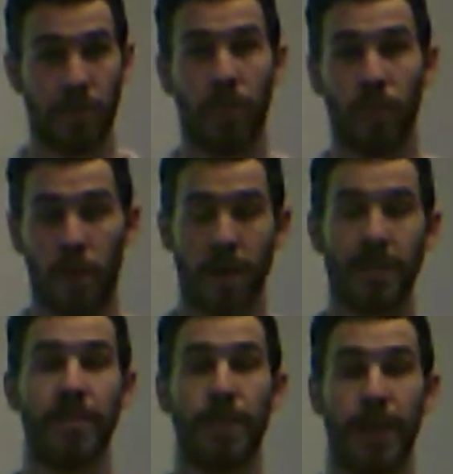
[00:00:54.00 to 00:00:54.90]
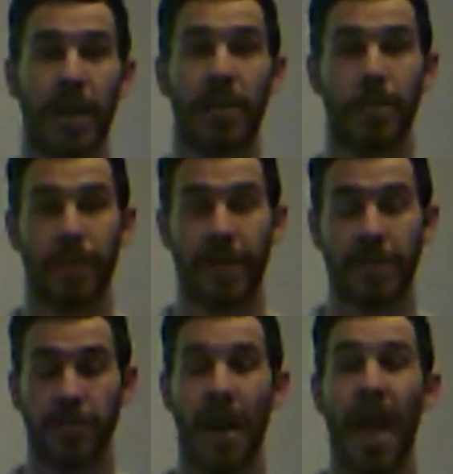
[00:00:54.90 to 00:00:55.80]
wants depending on the
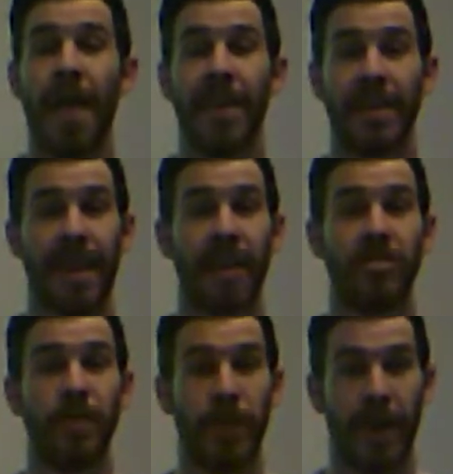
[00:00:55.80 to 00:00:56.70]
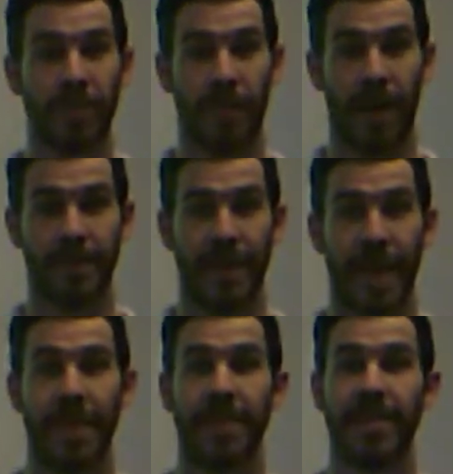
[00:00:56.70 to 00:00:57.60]
professor, then it's actually plagiarizing,
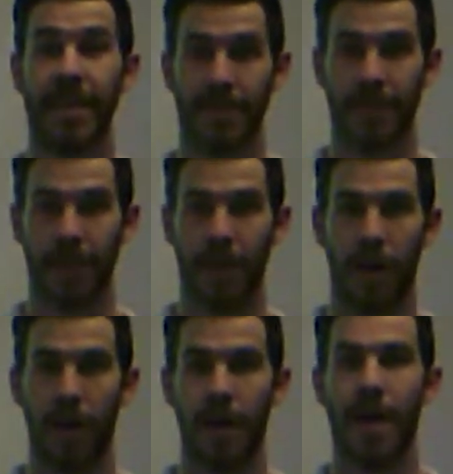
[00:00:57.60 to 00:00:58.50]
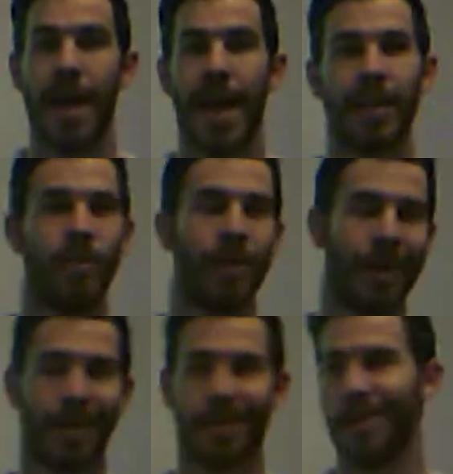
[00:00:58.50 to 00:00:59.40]
and that's against the law, and you can get
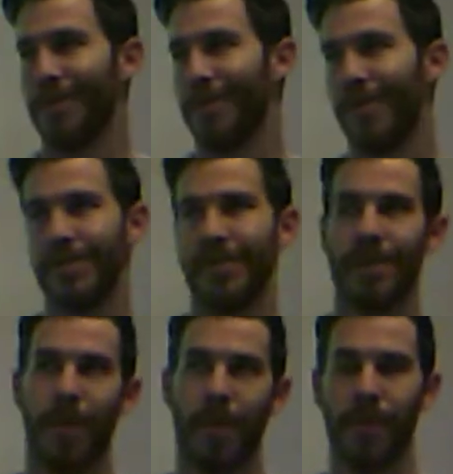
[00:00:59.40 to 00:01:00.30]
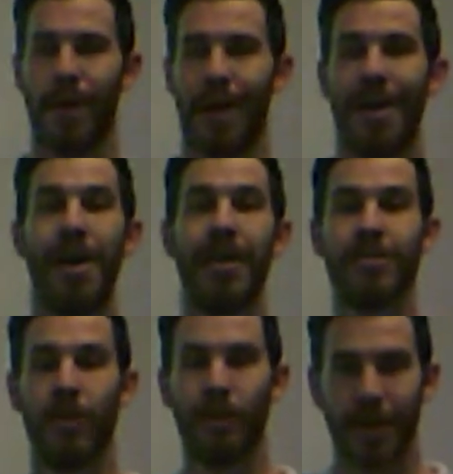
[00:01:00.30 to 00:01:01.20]
kicked out of the university, blah, blah, blah.
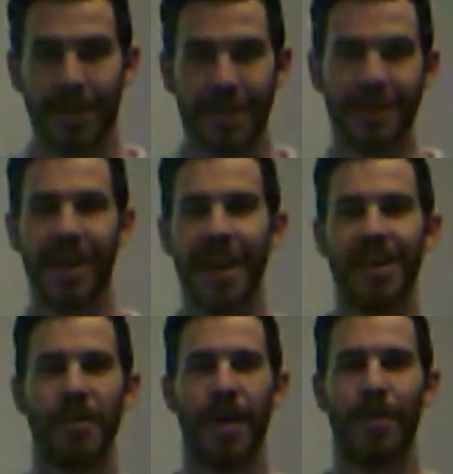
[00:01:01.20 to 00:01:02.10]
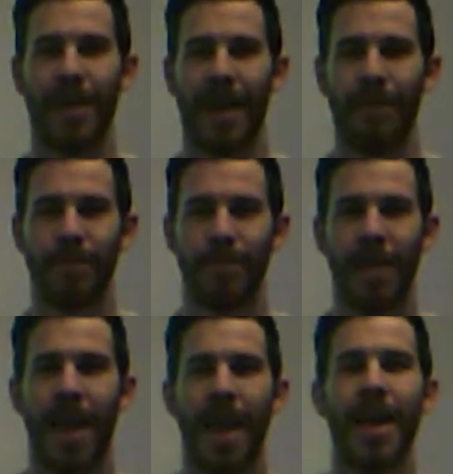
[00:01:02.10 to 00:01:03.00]
So we're going to teach you how to do APA.
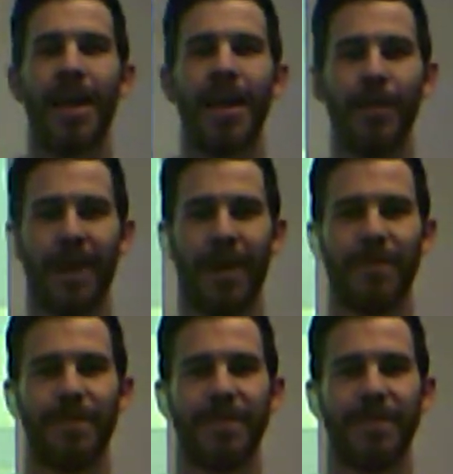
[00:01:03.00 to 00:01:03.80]
Here we go.